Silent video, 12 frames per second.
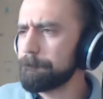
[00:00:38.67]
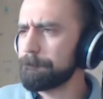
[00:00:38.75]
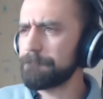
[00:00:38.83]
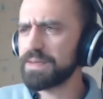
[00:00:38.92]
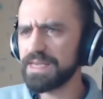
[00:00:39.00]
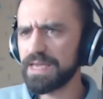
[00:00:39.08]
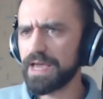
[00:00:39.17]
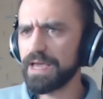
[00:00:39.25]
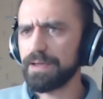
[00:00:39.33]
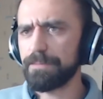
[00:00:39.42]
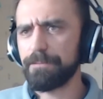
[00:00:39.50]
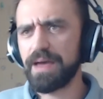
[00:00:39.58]

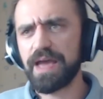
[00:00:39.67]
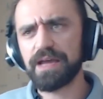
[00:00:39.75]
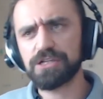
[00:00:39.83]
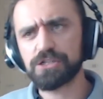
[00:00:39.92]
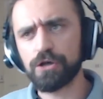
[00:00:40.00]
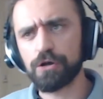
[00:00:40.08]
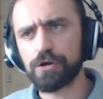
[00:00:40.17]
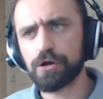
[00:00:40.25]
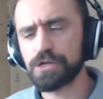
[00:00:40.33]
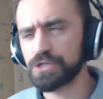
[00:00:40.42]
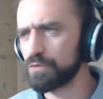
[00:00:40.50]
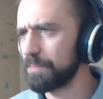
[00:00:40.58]
PA, Mag,
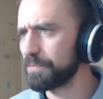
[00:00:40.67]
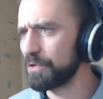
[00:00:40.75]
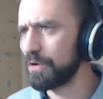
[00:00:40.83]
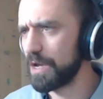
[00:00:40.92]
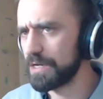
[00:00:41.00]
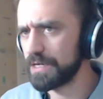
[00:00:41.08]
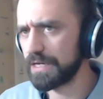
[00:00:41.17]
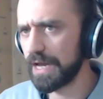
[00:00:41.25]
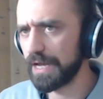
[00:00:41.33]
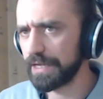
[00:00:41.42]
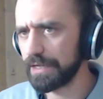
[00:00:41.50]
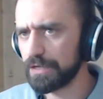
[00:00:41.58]
Slardar, Disruptor,
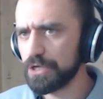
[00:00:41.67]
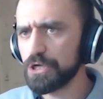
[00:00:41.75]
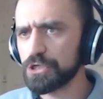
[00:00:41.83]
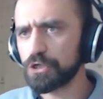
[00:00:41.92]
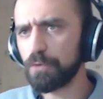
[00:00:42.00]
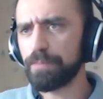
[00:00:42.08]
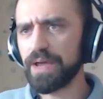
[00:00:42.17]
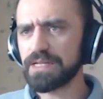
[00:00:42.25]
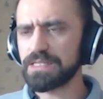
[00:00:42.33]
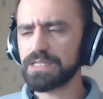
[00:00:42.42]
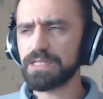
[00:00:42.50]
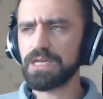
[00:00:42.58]
Undying. So
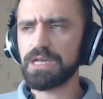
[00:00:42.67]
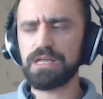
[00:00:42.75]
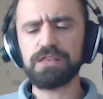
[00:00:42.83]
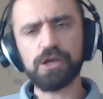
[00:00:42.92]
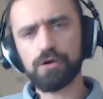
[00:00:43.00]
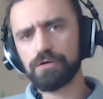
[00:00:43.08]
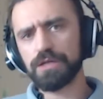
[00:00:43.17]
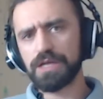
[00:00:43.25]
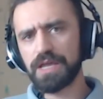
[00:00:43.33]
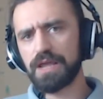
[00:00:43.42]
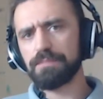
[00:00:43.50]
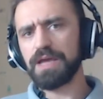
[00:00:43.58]
basically in the early
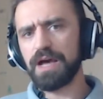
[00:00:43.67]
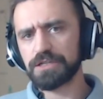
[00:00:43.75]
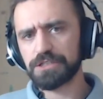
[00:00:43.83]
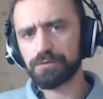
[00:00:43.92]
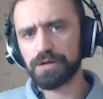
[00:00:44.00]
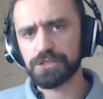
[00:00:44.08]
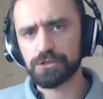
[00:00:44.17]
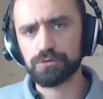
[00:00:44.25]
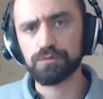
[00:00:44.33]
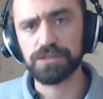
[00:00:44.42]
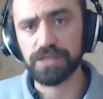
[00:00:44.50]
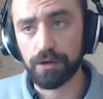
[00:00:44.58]
game, Galaxy
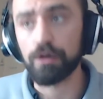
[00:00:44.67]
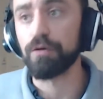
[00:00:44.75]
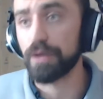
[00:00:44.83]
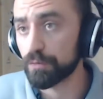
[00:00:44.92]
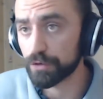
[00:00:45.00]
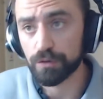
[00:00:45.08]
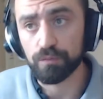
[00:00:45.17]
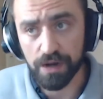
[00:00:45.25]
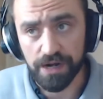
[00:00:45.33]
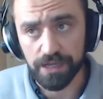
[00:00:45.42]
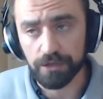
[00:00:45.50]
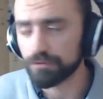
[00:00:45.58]
Racers was like, okay, we're going to
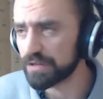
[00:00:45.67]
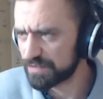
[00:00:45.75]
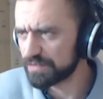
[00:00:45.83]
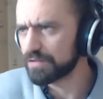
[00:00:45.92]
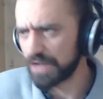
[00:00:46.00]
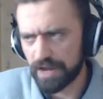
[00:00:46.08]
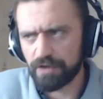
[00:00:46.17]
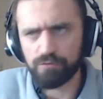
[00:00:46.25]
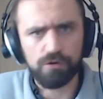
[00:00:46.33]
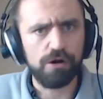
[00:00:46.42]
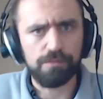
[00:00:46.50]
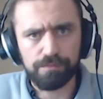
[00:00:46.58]
run at you. This is kind of
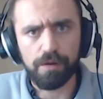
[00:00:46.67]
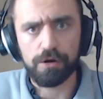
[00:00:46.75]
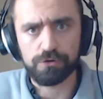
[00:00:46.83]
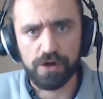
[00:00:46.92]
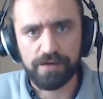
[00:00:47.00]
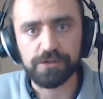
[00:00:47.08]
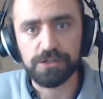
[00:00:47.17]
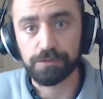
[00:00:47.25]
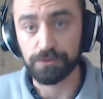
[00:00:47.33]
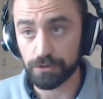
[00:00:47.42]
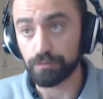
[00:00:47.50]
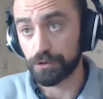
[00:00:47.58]
what our draft is
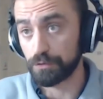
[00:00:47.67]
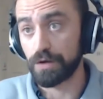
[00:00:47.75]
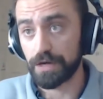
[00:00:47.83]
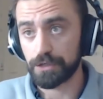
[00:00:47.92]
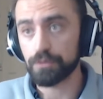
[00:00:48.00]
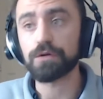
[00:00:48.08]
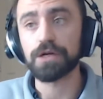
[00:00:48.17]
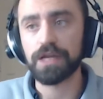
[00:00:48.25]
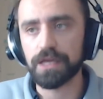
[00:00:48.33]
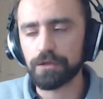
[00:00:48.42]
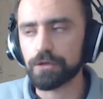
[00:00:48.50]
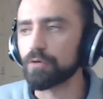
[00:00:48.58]
supposed to do. We're going to run at you, we're going
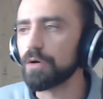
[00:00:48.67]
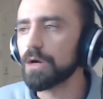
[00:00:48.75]
to kill you.